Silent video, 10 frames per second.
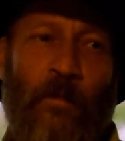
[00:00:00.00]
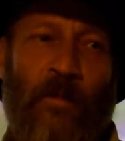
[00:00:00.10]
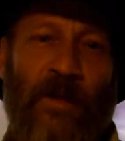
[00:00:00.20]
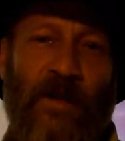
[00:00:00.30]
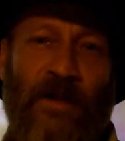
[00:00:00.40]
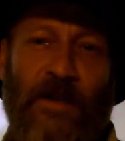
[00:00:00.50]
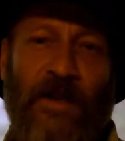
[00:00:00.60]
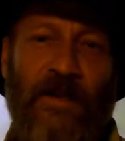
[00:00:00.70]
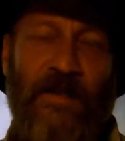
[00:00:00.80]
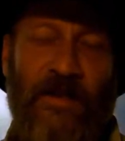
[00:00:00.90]
but
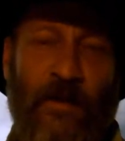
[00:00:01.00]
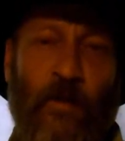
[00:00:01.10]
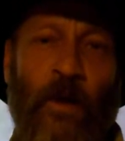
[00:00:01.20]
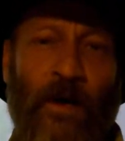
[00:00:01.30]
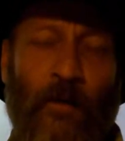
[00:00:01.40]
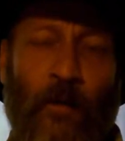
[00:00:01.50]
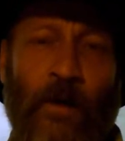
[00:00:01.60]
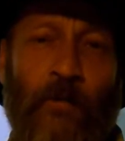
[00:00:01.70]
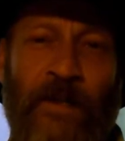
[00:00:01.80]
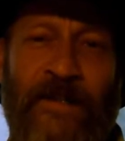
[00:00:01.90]
to what,
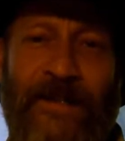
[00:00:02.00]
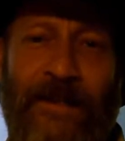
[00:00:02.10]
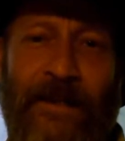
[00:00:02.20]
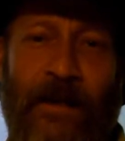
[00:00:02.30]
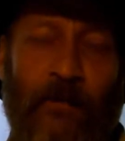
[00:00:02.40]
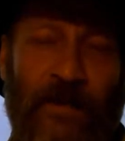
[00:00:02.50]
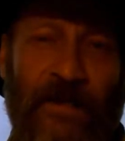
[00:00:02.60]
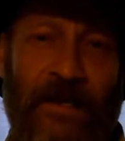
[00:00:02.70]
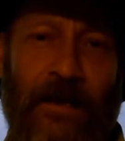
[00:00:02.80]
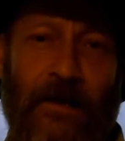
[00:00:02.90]
what we see, we
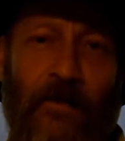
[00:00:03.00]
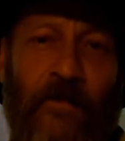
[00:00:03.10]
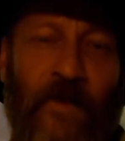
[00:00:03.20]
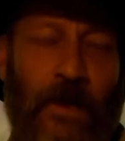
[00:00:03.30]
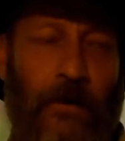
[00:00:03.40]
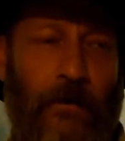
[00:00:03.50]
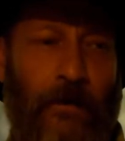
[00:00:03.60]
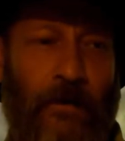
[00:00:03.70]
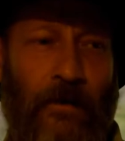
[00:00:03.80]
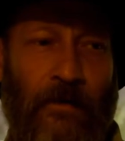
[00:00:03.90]
see a little
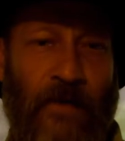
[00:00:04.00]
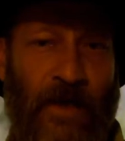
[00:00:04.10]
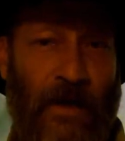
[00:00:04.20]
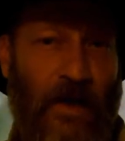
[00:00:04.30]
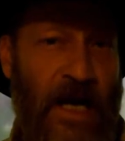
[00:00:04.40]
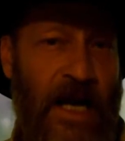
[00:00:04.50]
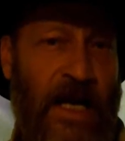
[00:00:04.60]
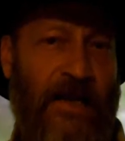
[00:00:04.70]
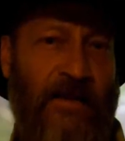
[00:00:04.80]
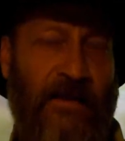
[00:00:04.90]
figure there.
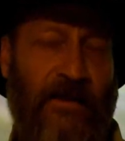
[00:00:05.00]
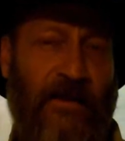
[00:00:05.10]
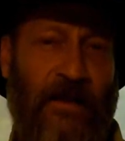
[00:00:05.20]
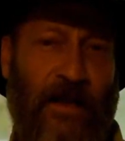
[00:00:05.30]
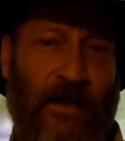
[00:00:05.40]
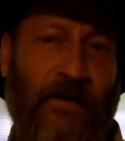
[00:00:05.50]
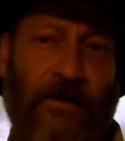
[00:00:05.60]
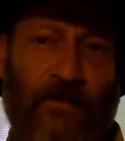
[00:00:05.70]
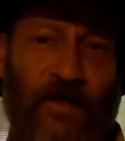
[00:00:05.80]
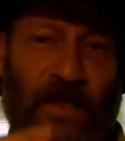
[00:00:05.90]
And uh,
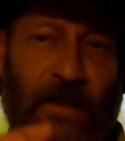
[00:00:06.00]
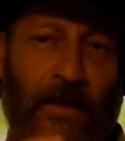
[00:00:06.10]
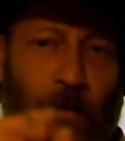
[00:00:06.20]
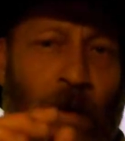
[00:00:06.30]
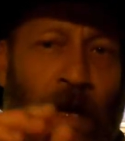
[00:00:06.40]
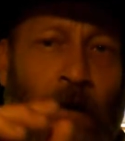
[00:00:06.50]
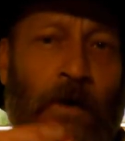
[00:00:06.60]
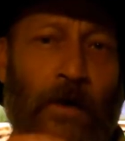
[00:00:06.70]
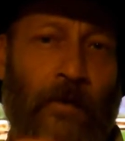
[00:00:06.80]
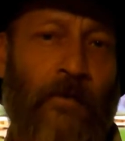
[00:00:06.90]
you'll see a little
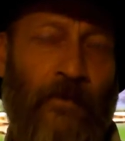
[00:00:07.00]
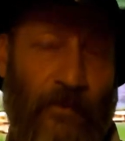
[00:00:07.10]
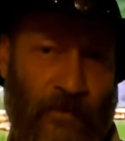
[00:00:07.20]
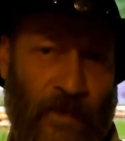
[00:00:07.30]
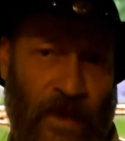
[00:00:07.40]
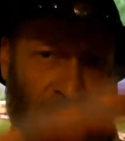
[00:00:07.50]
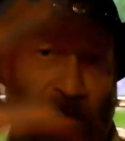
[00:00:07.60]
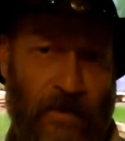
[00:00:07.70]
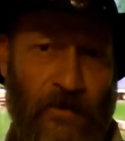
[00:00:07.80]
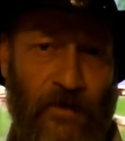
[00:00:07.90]
arrow, and
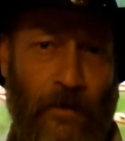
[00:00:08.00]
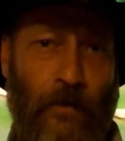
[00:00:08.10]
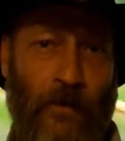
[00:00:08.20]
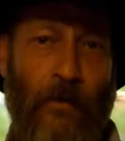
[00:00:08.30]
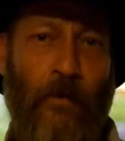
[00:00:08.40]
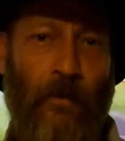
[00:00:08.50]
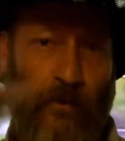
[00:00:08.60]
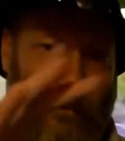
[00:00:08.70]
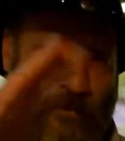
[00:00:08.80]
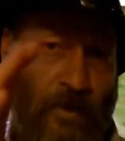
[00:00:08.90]
then I'll circle the whole,
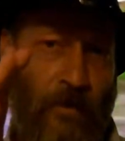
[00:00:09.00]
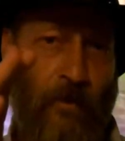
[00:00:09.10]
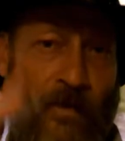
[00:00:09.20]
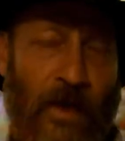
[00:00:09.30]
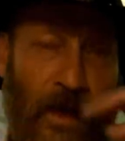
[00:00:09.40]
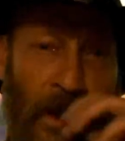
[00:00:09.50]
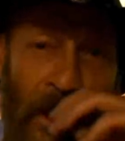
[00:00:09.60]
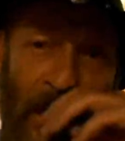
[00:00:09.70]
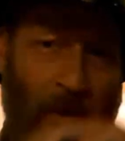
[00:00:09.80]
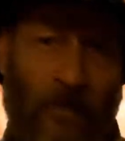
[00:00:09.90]
the thing.
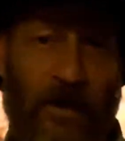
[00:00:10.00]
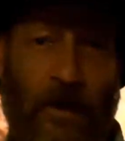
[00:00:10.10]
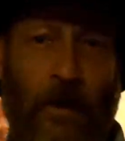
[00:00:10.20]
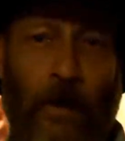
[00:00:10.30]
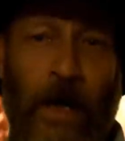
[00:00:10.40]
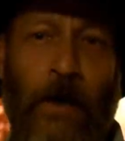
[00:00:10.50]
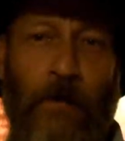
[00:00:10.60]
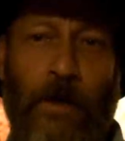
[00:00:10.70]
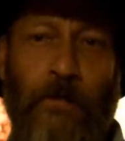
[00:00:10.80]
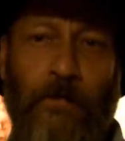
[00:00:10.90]
But her
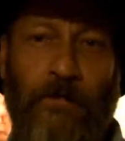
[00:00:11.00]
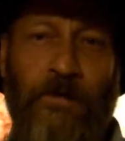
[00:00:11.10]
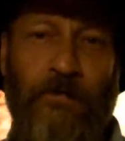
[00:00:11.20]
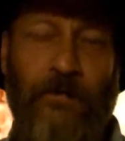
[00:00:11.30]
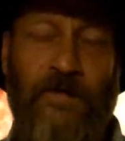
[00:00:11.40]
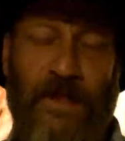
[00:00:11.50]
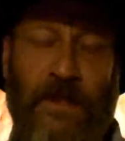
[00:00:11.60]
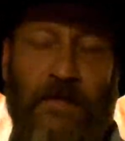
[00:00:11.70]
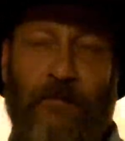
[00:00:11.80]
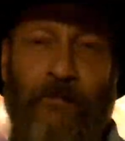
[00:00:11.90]
arrow, you will
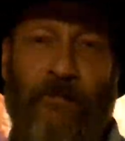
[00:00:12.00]
see,